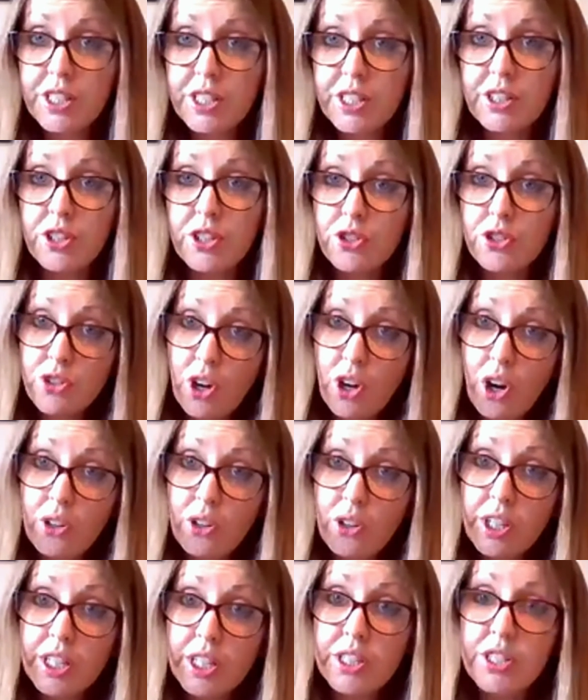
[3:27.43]
and
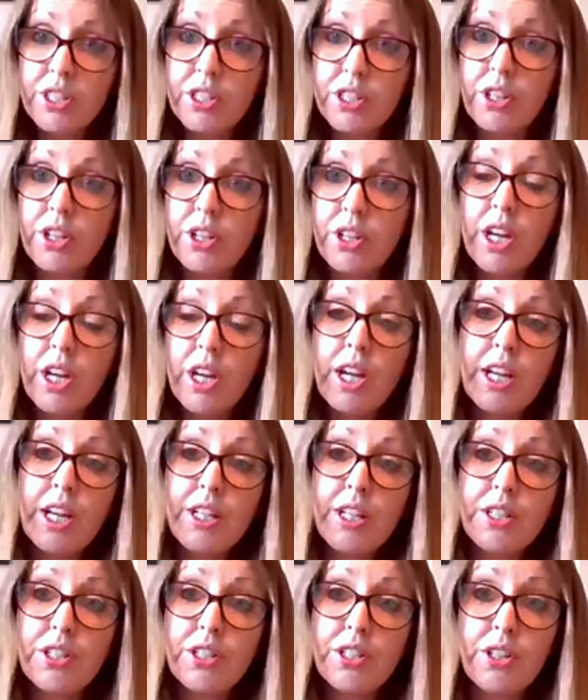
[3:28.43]
control into
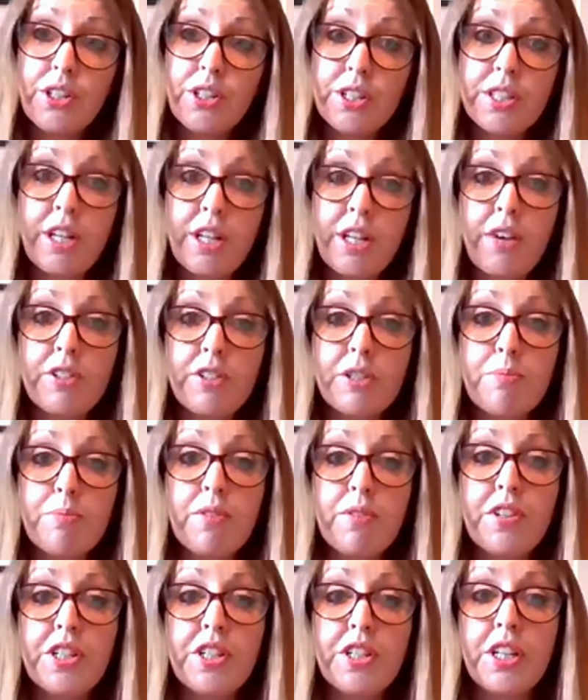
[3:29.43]
the service
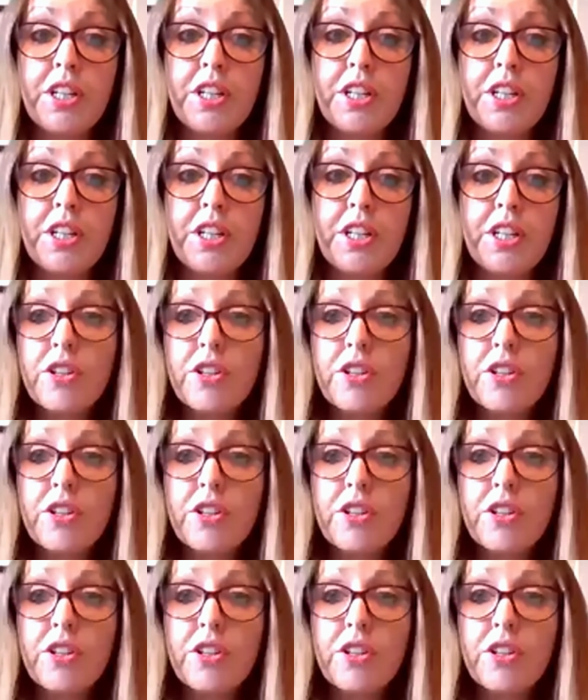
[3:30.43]
provision,